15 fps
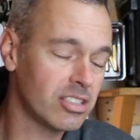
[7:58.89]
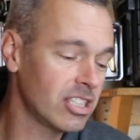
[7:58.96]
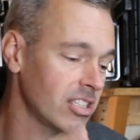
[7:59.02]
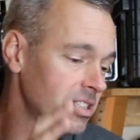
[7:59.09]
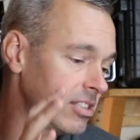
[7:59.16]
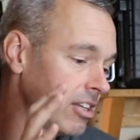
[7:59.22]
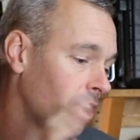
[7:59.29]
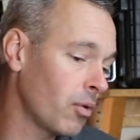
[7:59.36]

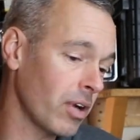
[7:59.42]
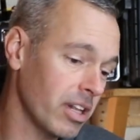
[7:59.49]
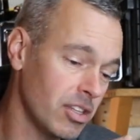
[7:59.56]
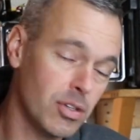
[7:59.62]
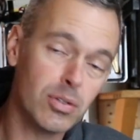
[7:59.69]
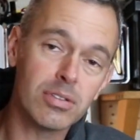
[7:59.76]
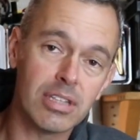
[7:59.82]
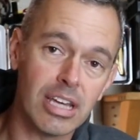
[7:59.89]
just don't
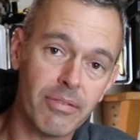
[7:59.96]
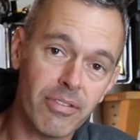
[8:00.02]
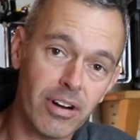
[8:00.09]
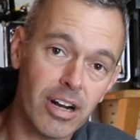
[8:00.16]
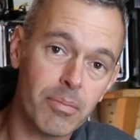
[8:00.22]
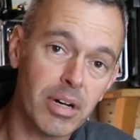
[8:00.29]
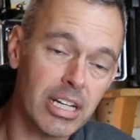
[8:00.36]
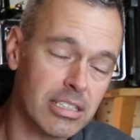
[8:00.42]
use them
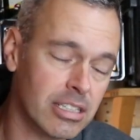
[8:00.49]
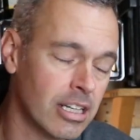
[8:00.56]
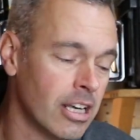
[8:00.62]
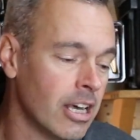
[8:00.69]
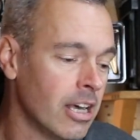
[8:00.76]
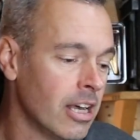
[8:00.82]
very much.